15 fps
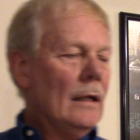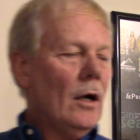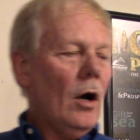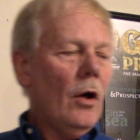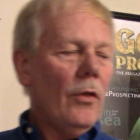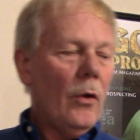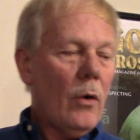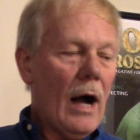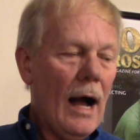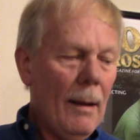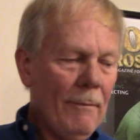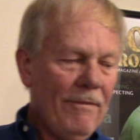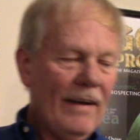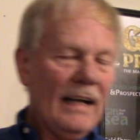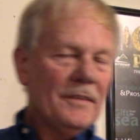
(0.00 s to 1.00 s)
although
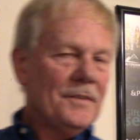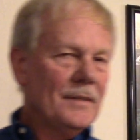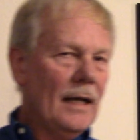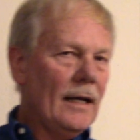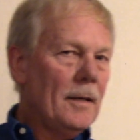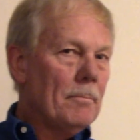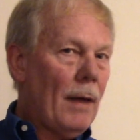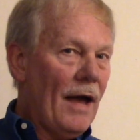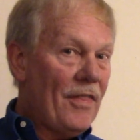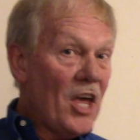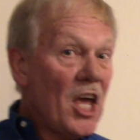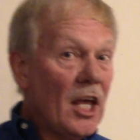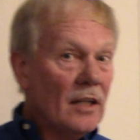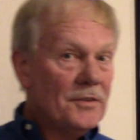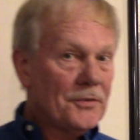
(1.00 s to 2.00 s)
I'm fascinated by the
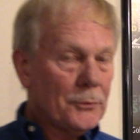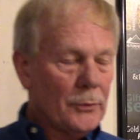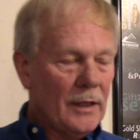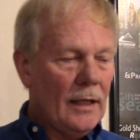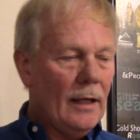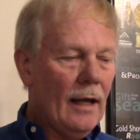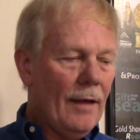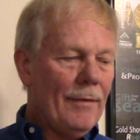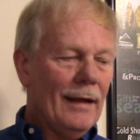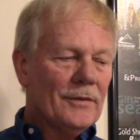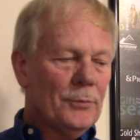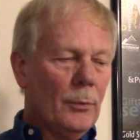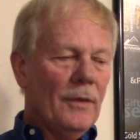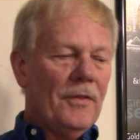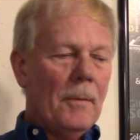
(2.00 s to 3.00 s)
history, and
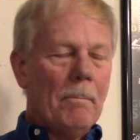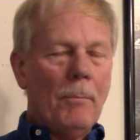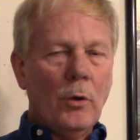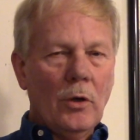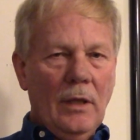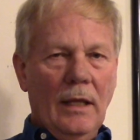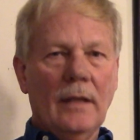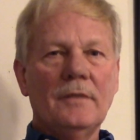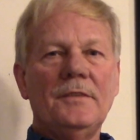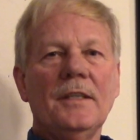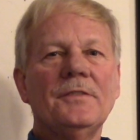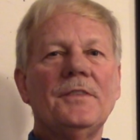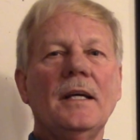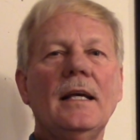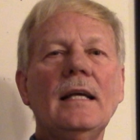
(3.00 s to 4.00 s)
that's what the book is,
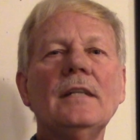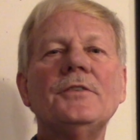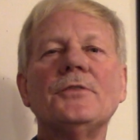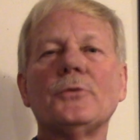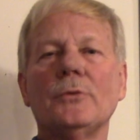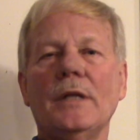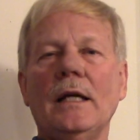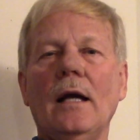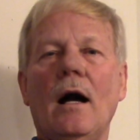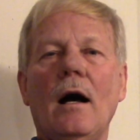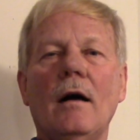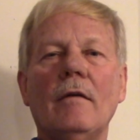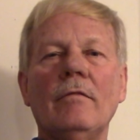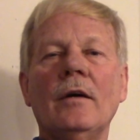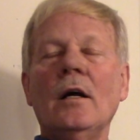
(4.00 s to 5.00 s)
it's a history
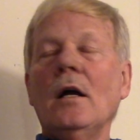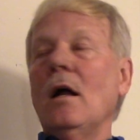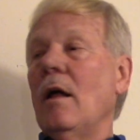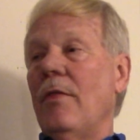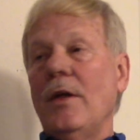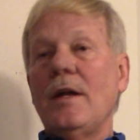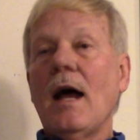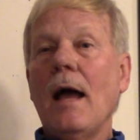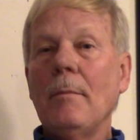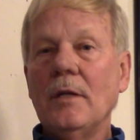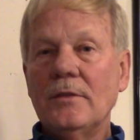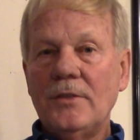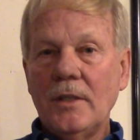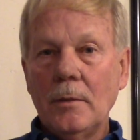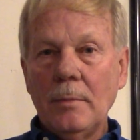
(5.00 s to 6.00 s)
of the
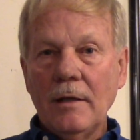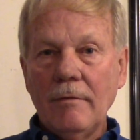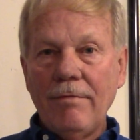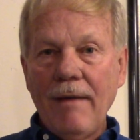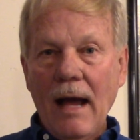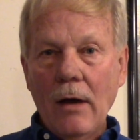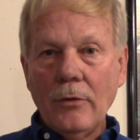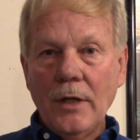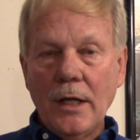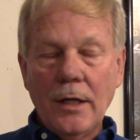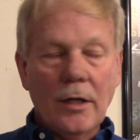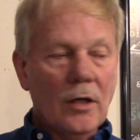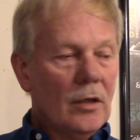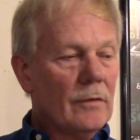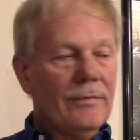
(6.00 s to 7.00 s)
diamonds that have been found
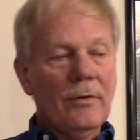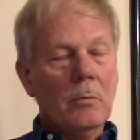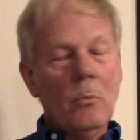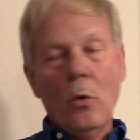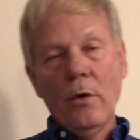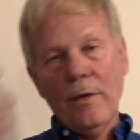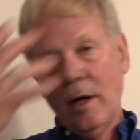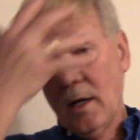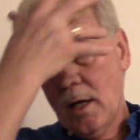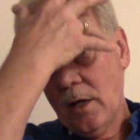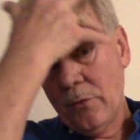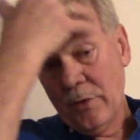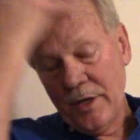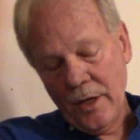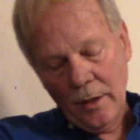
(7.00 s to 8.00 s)
here for more than
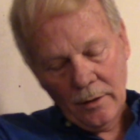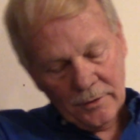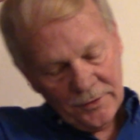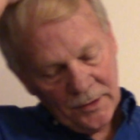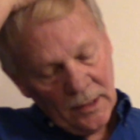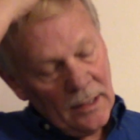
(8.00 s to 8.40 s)
100 years.